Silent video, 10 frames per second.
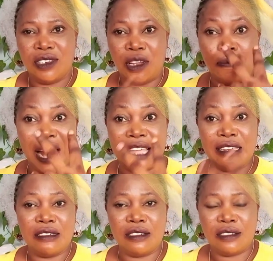The
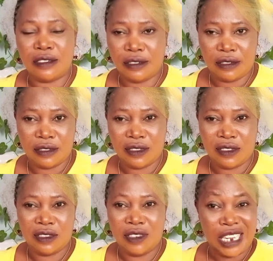blind,
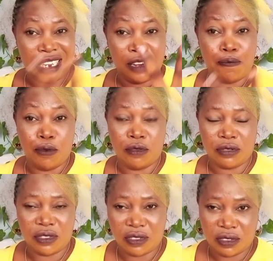the
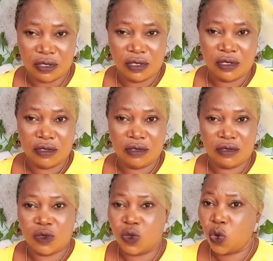cripples
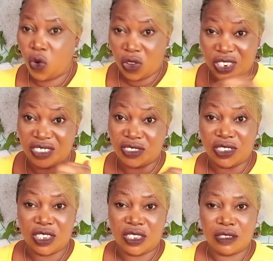on the
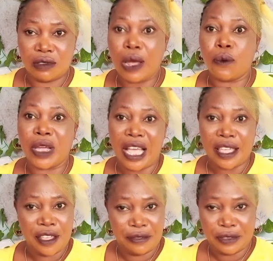street that we
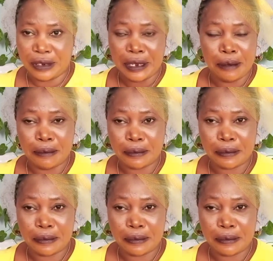can give to them.